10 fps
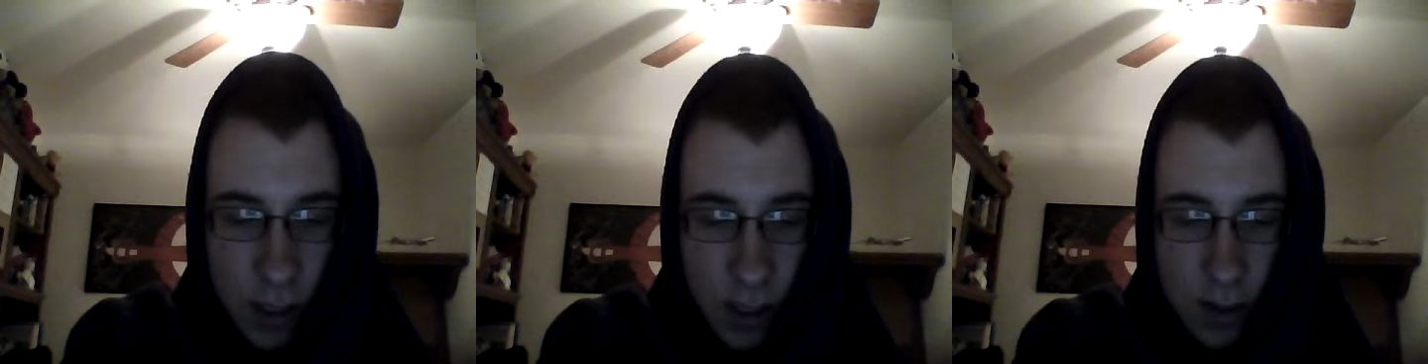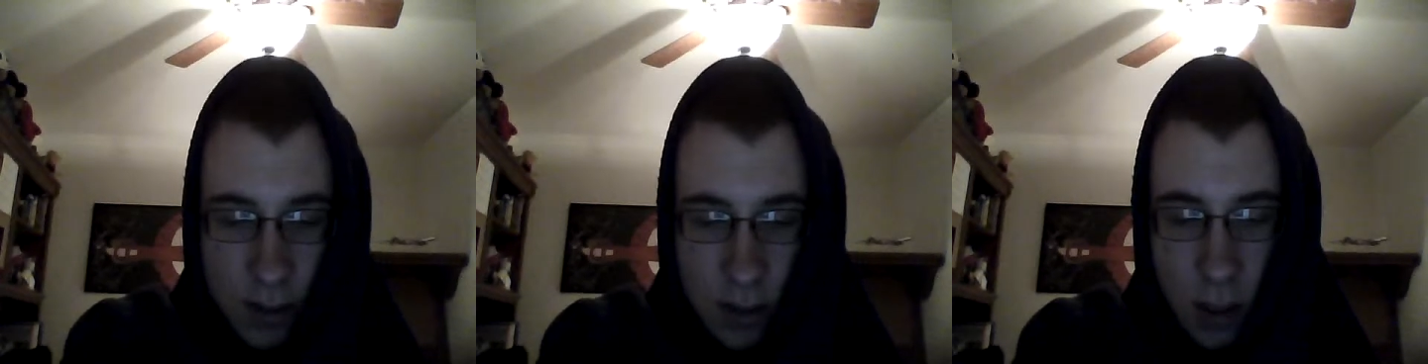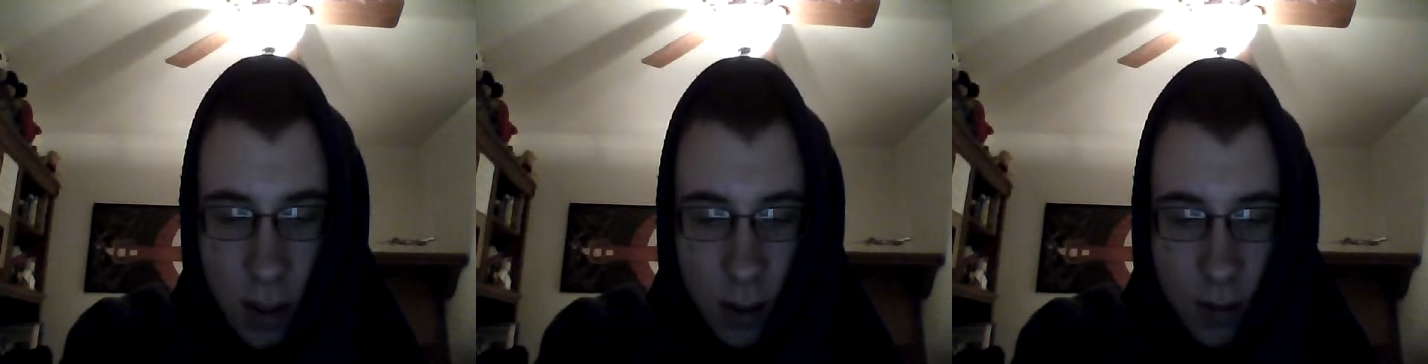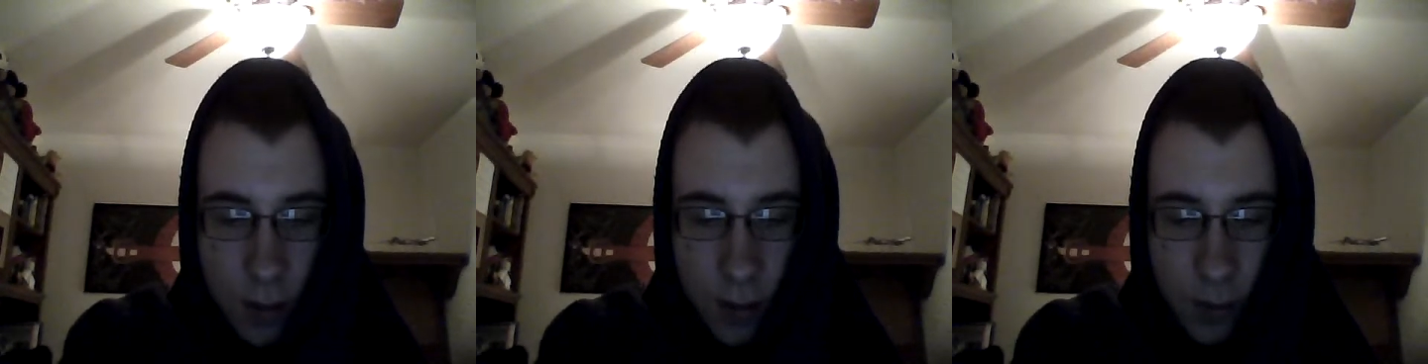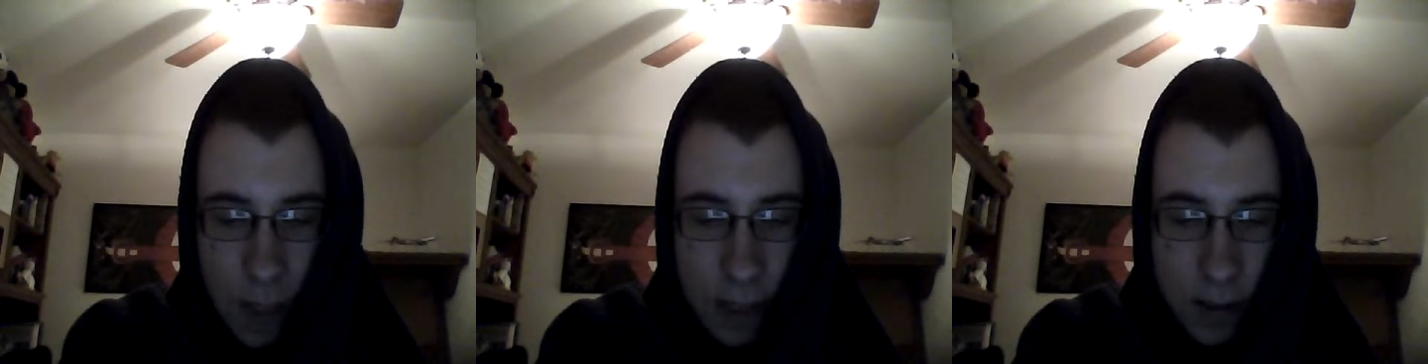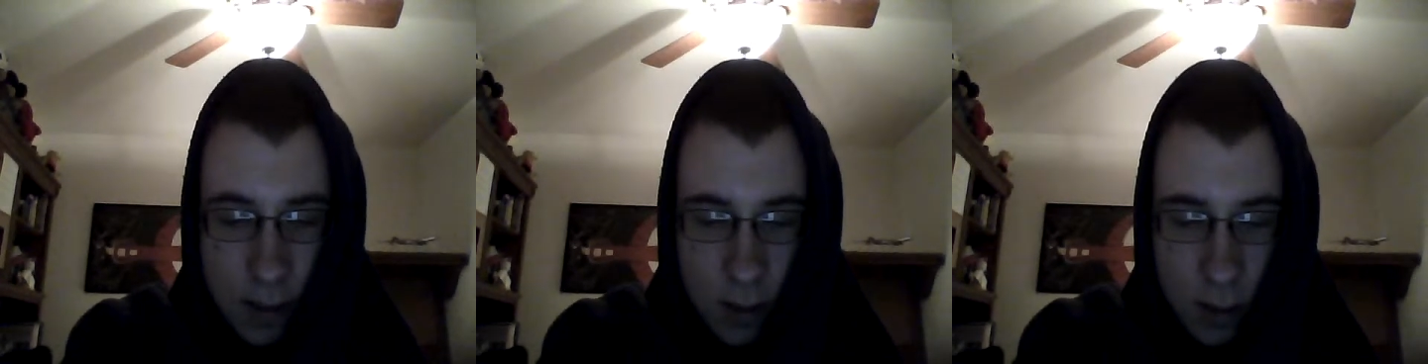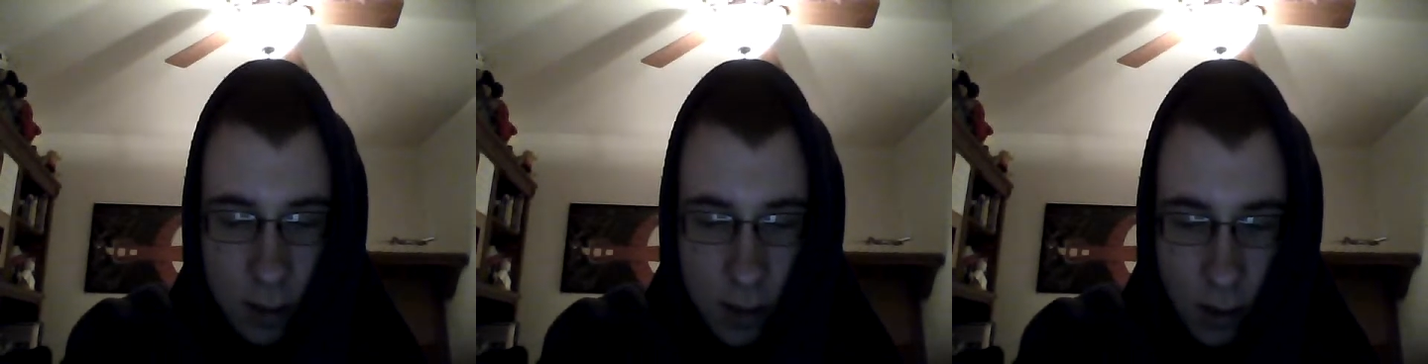these, the right
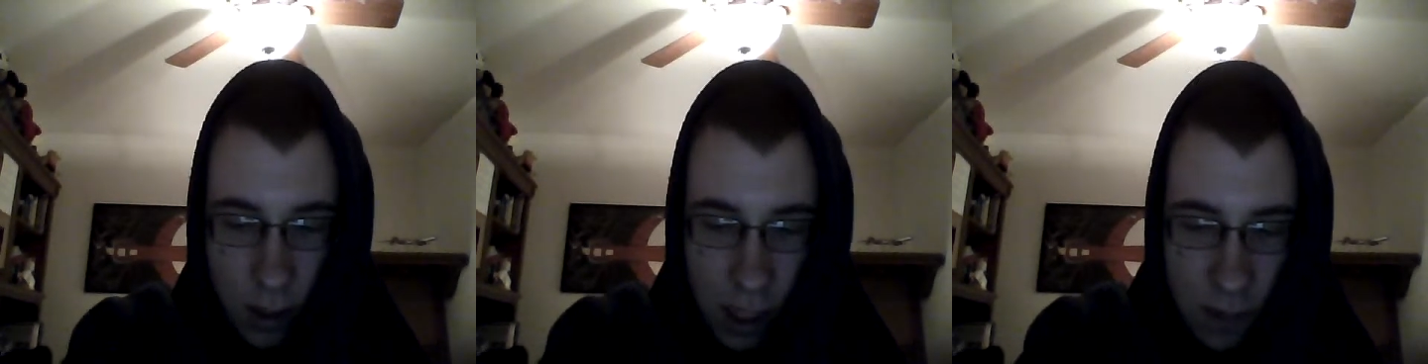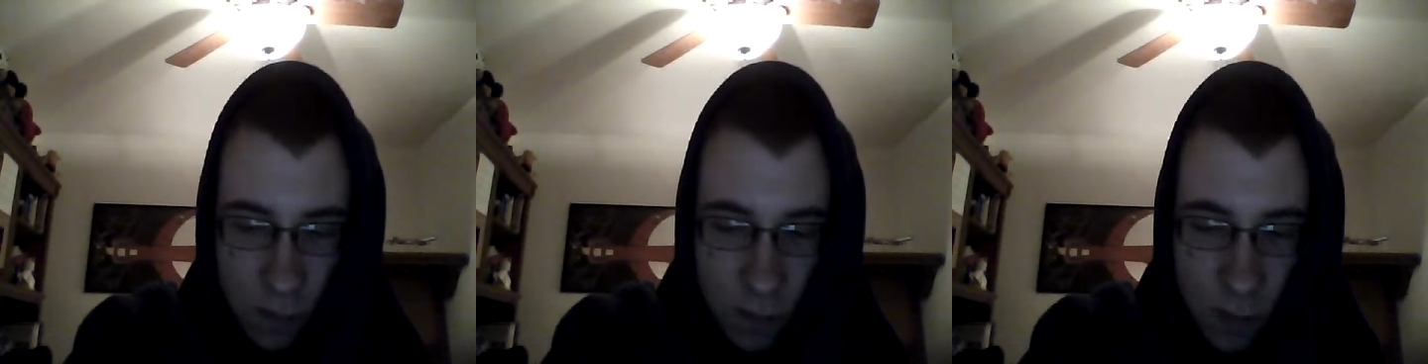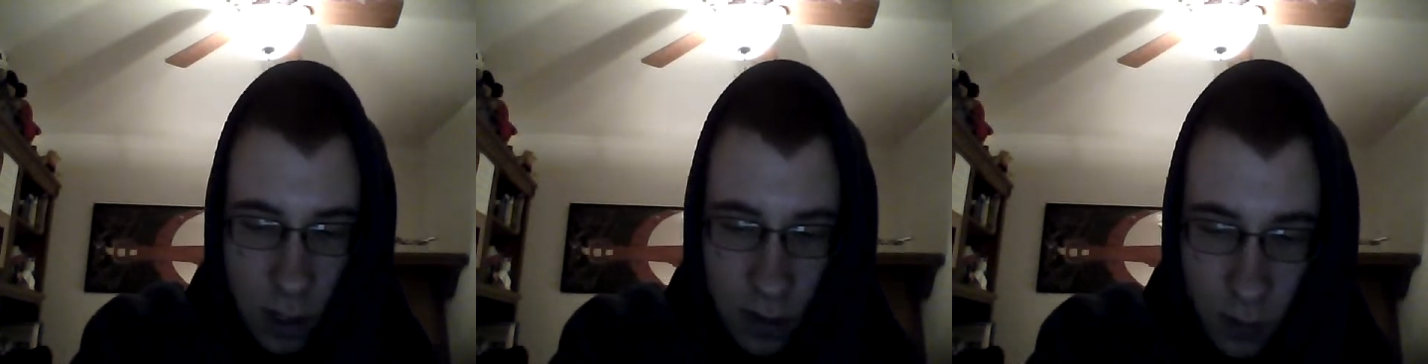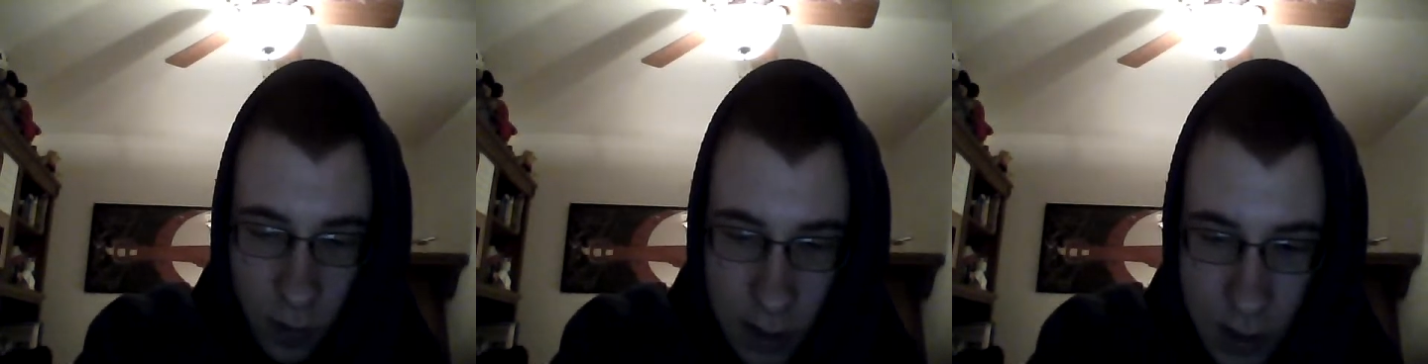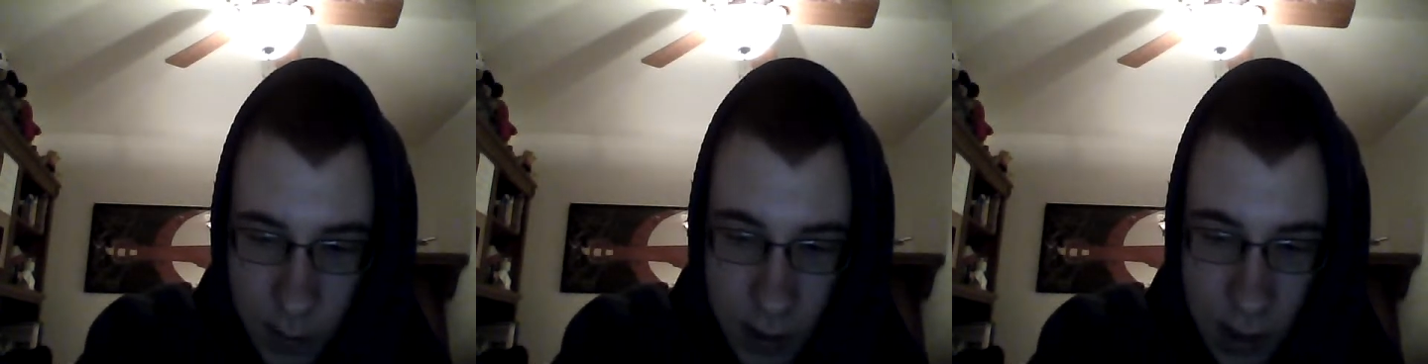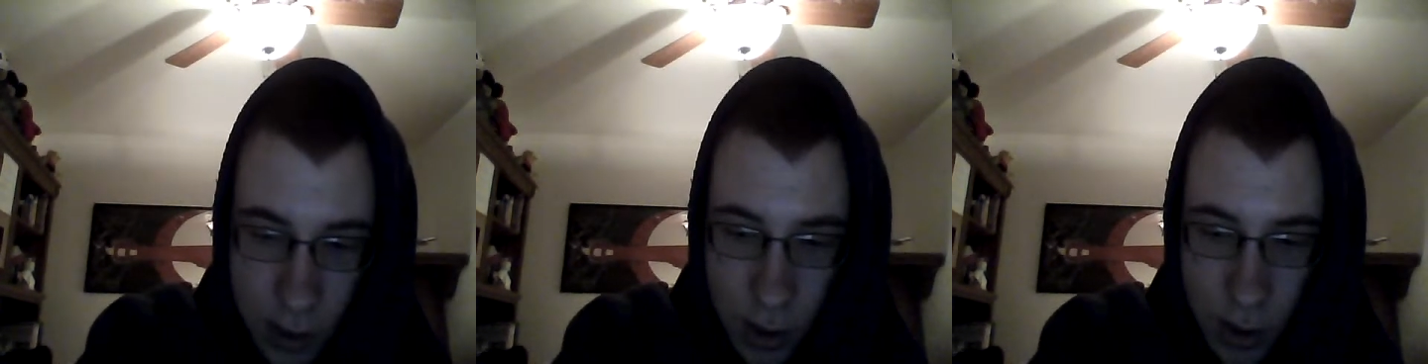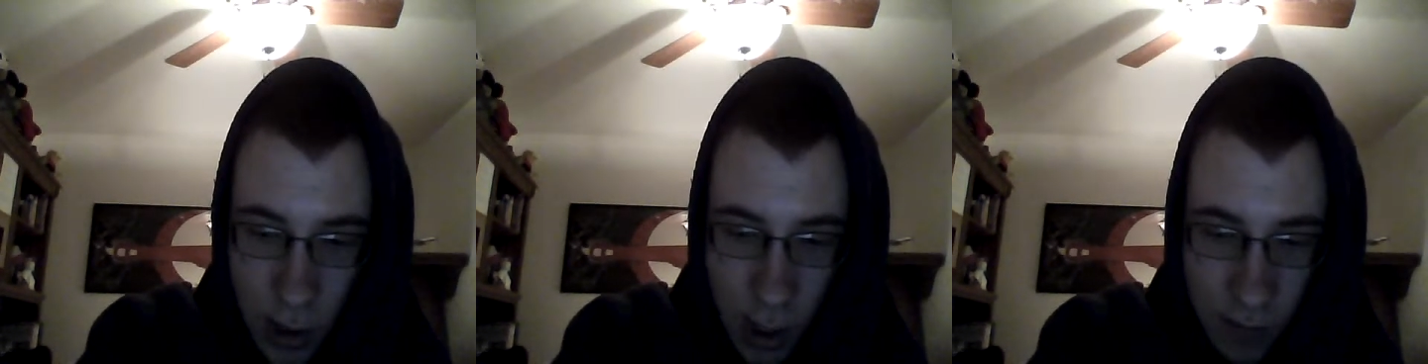to life and the right to
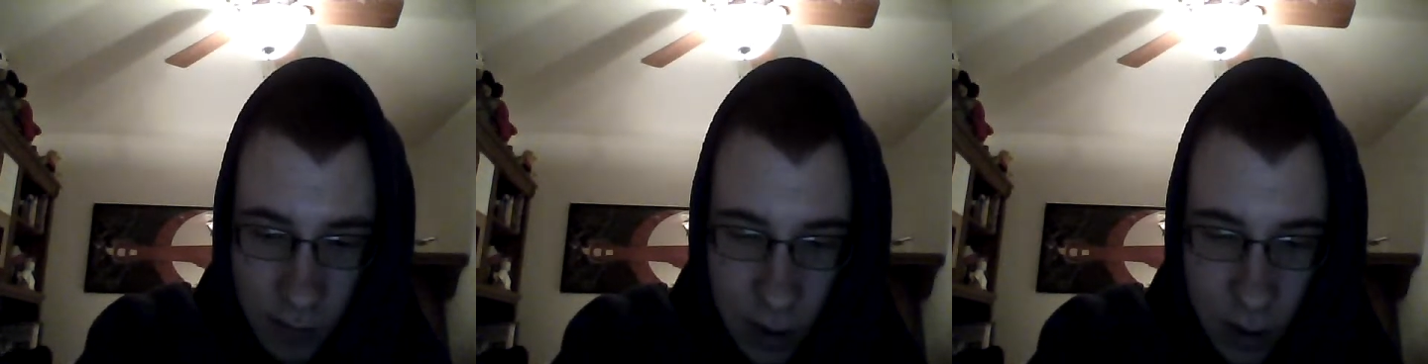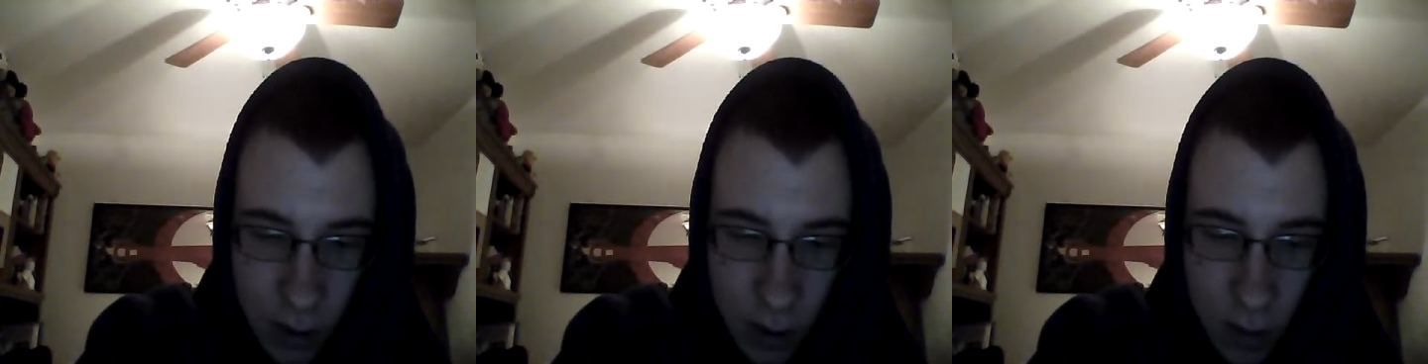petition the government